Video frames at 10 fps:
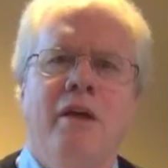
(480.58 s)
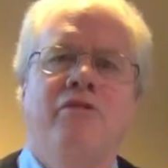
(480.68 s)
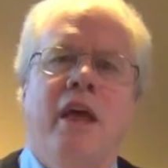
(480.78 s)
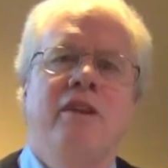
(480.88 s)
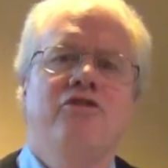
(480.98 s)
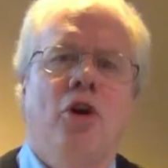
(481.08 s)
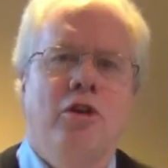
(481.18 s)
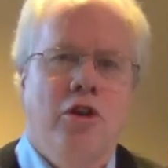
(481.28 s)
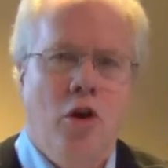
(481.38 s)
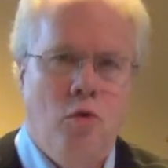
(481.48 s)
as they
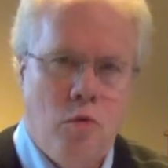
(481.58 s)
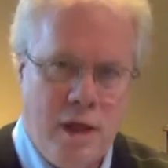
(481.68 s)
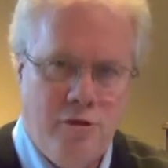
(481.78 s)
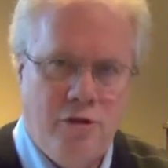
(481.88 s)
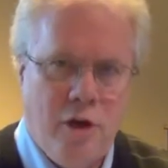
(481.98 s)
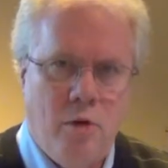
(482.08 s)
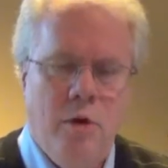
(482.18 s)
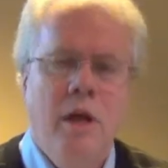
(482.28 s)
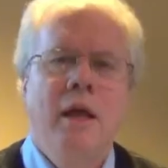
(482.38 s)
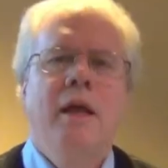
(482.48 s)
start to go red zone.